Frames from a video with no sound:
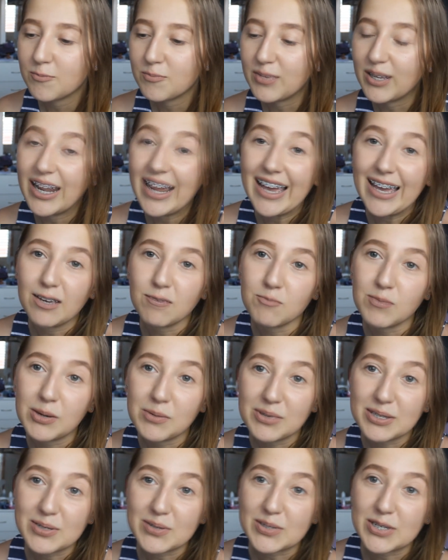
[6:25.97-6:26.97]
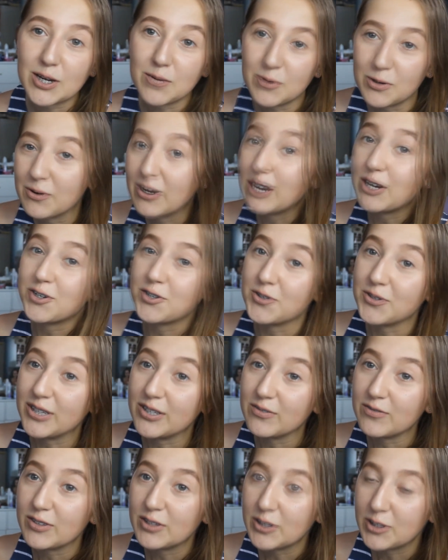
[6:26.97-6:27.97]
but hey, maybe this will tell me where I should
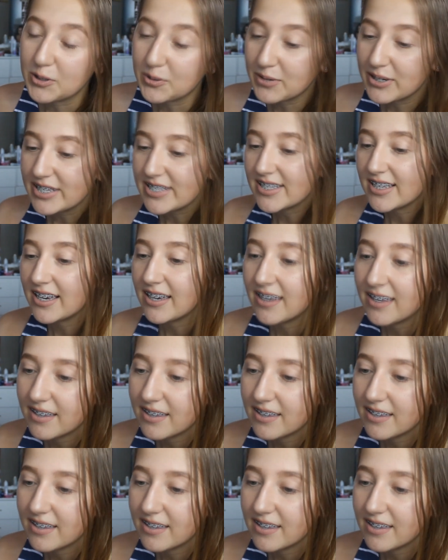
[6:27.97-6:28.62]
live in the U S A.